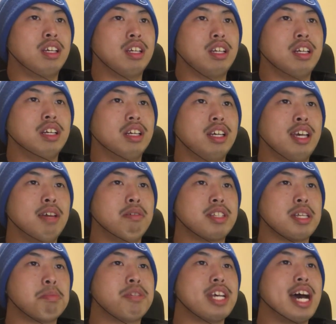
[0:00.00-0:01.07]
Okay. Hey, what's
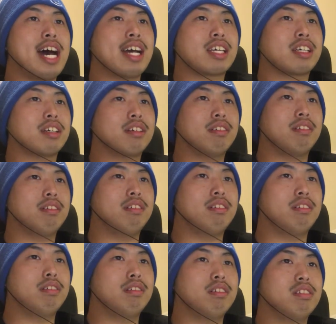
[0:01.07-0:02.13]
so up, Jack? I came home
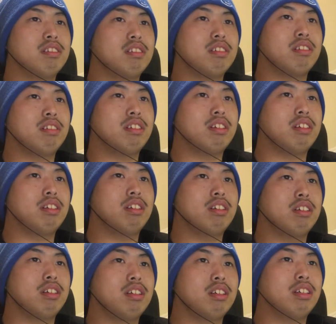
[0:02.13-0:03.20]
from military
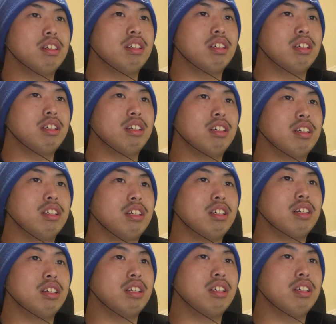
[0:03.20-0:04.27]
school a couple days
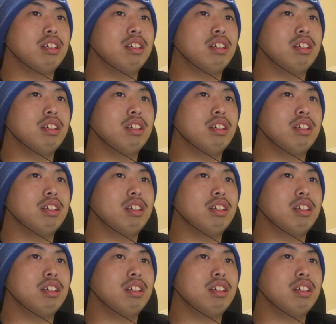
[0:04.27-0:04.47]
ago,